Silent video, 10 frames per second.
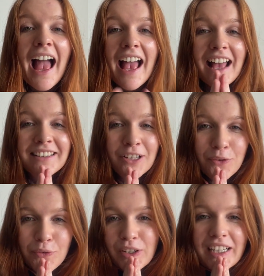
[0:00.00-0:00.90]
And
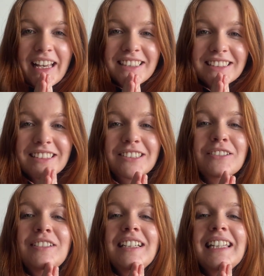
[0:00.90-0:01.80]
don't forget
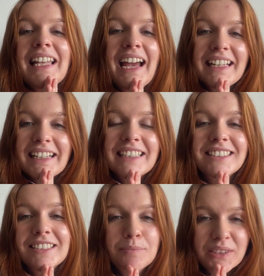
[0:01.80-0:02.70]
to like and
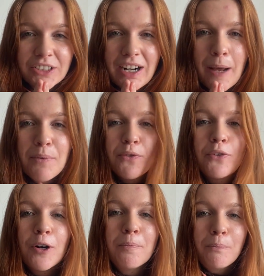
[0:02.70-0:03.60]
subscribe
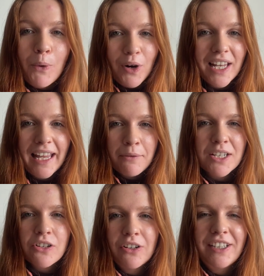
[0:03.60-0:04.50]
for more
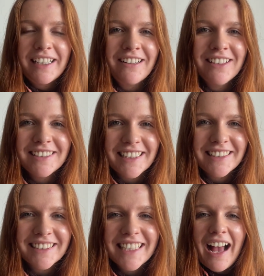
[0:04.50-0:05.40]
language learning
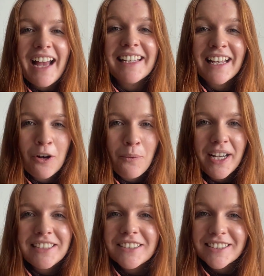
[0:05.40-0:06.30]
content. I cannot
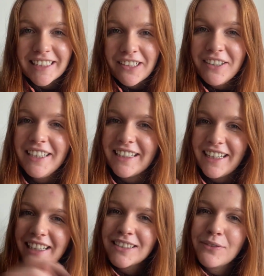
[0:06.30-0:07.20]
wait to see you in the
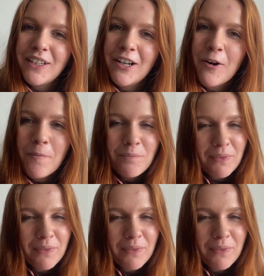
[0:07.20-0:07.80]
next video.